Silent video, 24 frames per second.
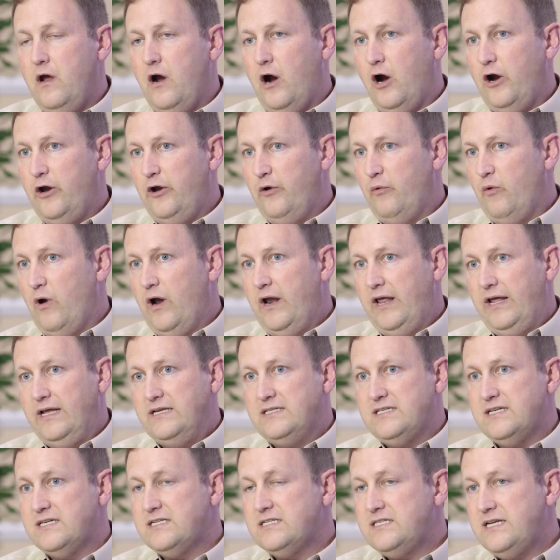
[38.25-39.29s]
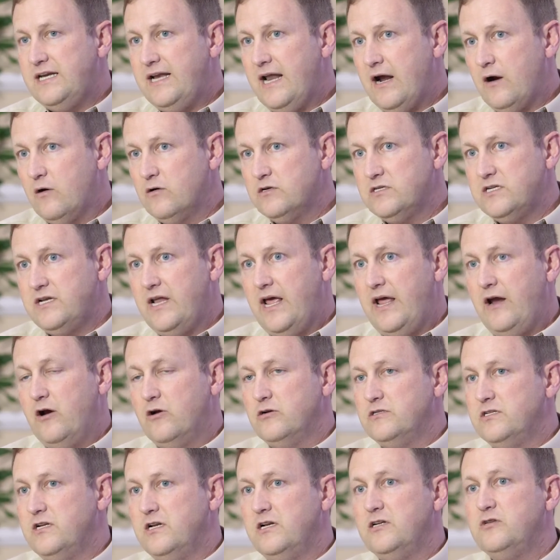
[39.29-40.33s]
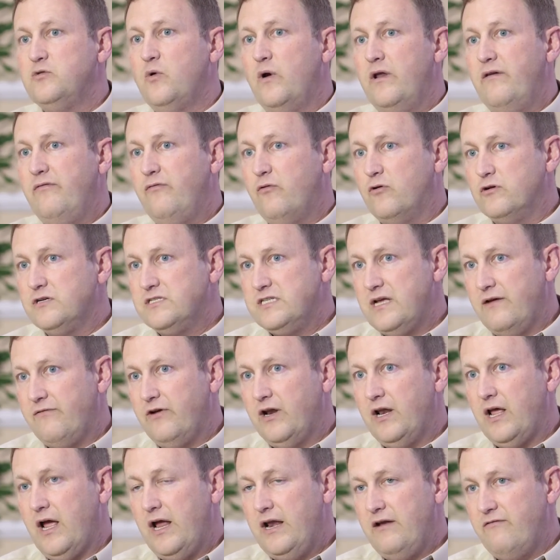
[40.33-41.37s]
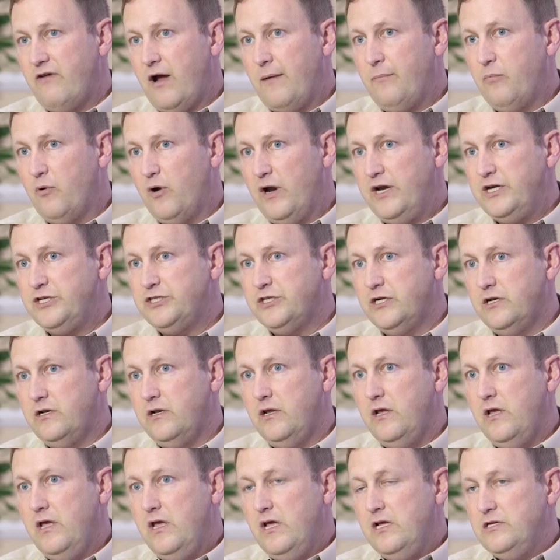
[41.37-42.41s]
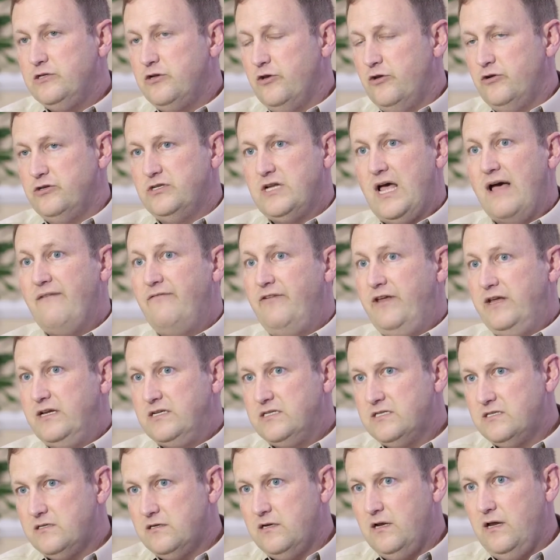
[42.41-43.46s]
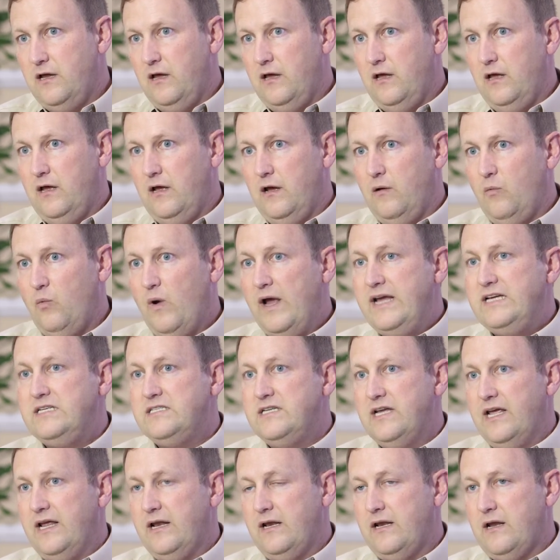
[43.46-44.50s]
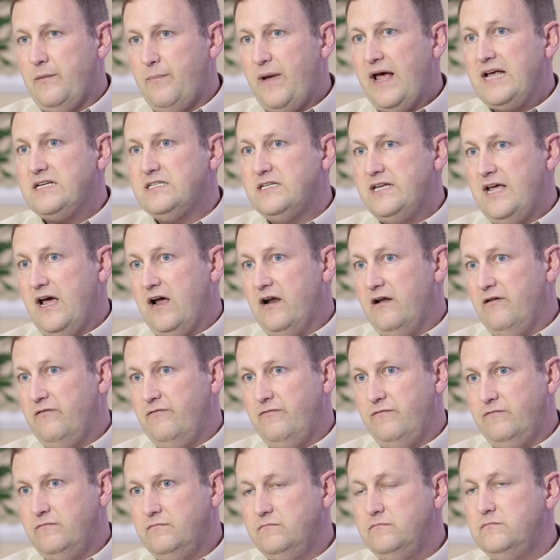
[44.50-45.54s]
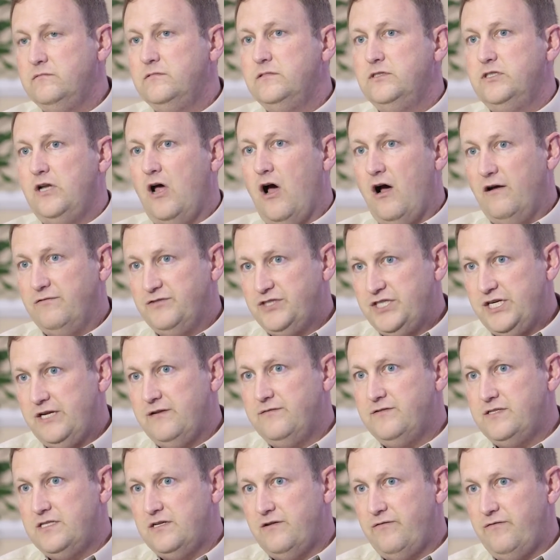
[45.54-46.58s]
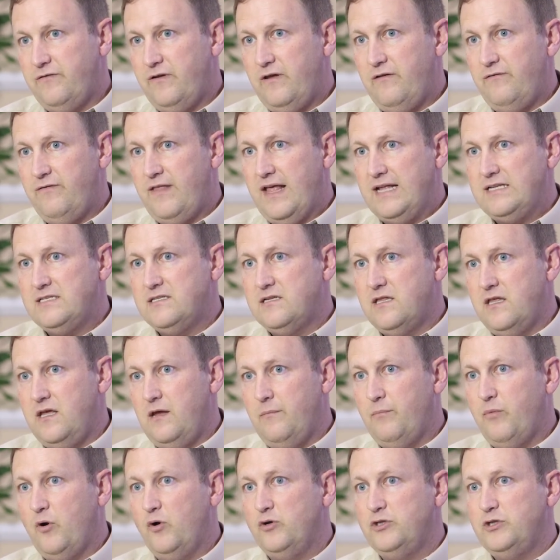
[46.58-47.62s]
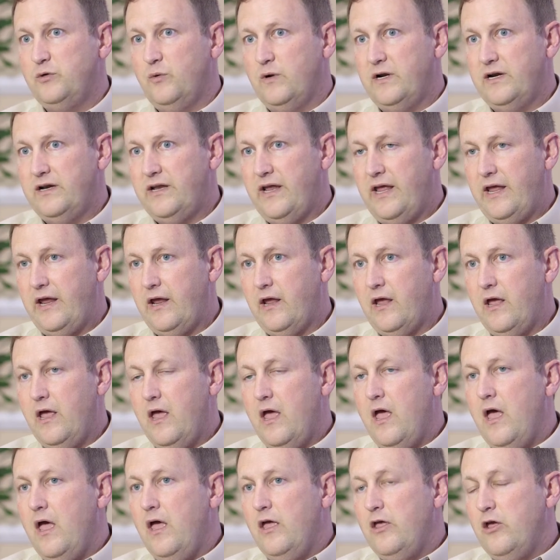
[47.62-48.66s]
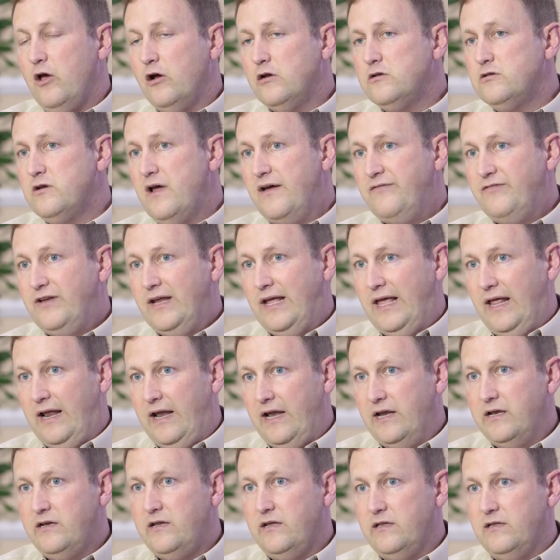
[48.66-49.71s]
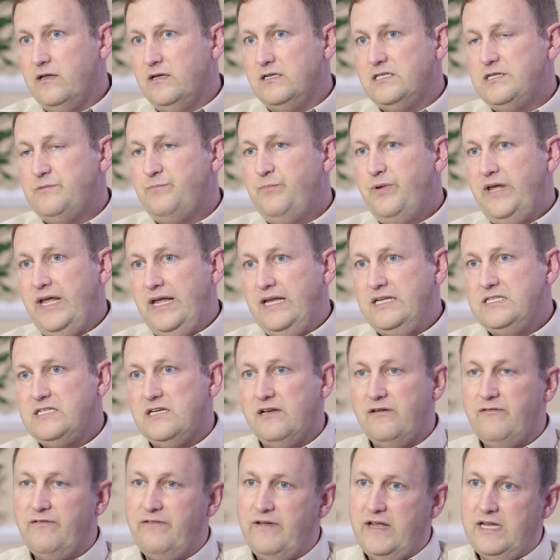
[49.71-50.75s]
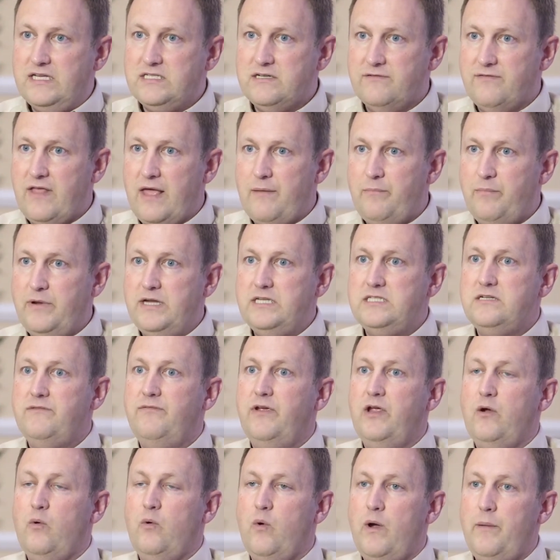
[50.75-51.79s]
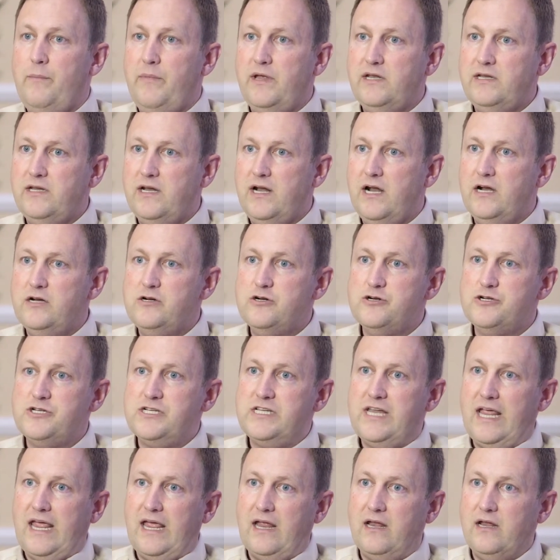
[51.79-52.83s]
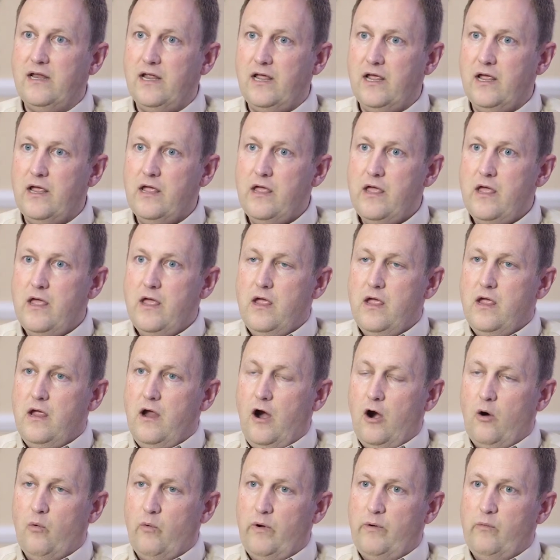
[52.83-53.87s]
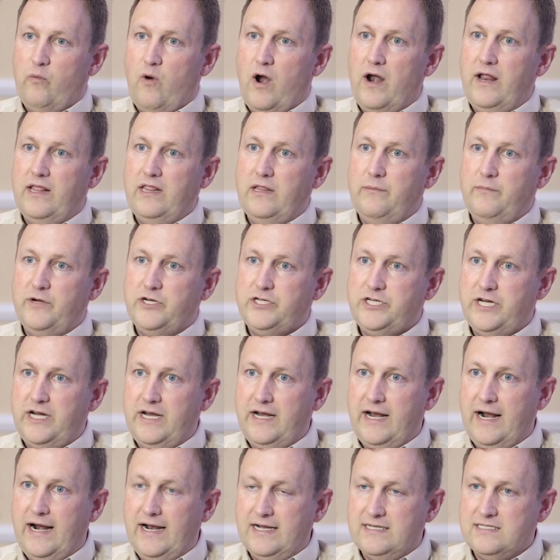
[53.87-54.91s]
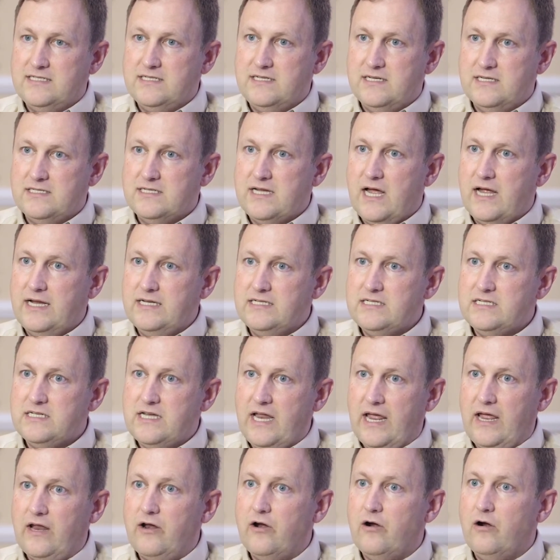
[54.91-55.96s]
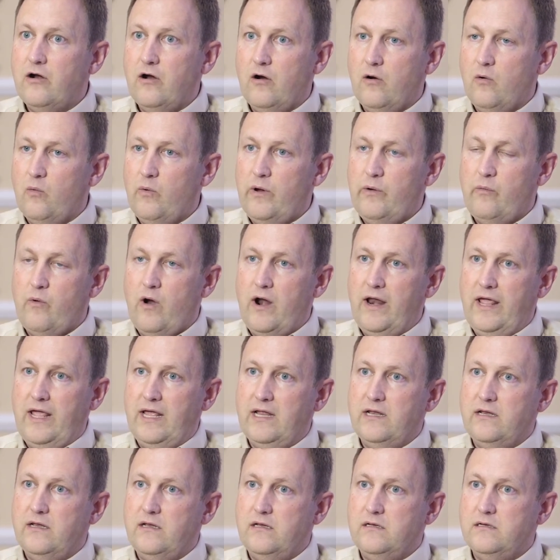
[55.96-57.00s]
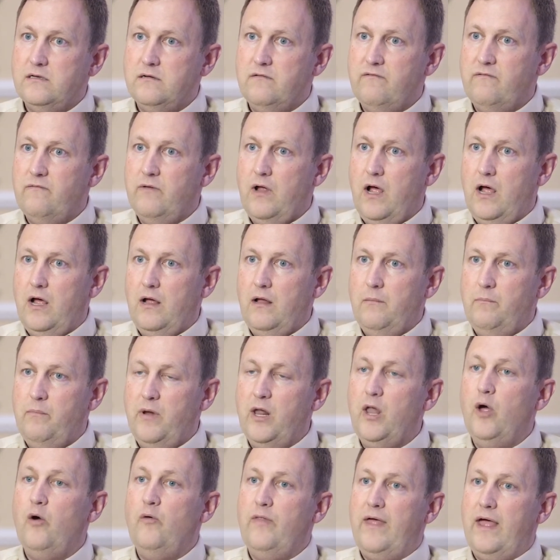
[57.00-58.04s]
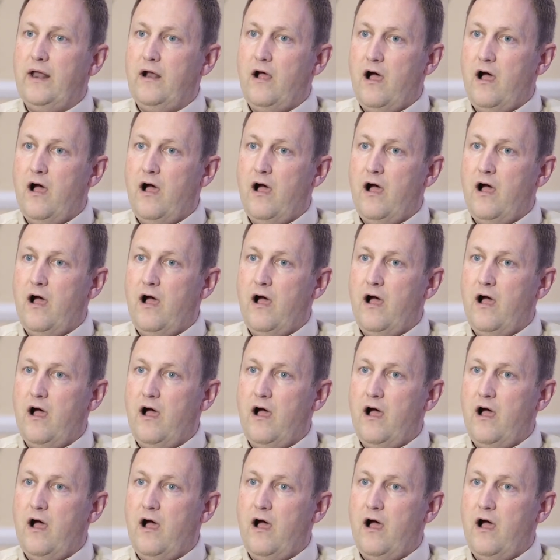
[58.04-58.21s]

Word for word: Are you running sixteen hours a day, or is it a twenty-four seven kind of operation? So there's obvious uh, ways to get capacity out of off shifts if, if that's the approach you want to take. You also have to get into the speeds and feeds of that piece of equipment and understanding, are we running the machine at its design standard, or are we running it uh, below that?